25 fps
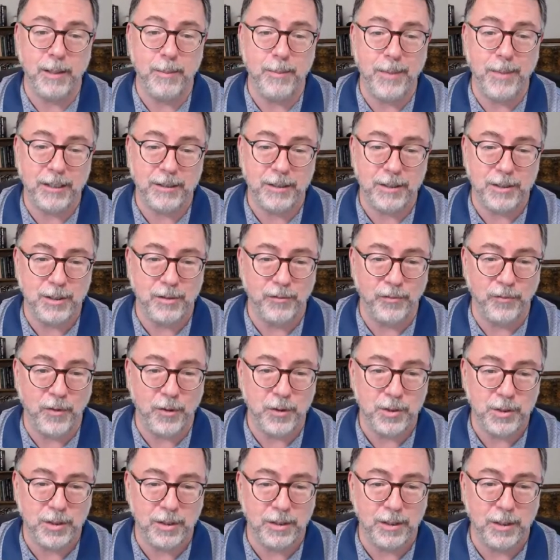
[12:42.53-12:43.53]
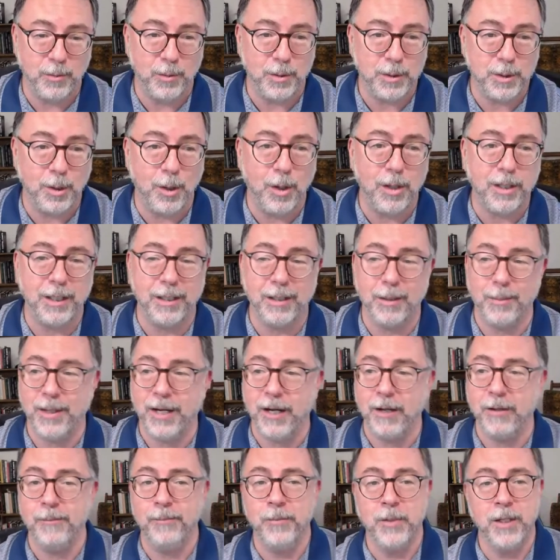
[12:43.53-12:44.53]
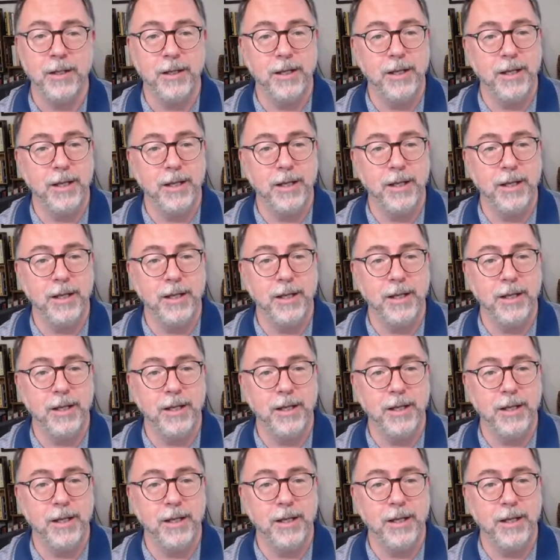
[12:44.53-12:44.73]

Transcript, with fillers: And I make this the first thing that we're talking about.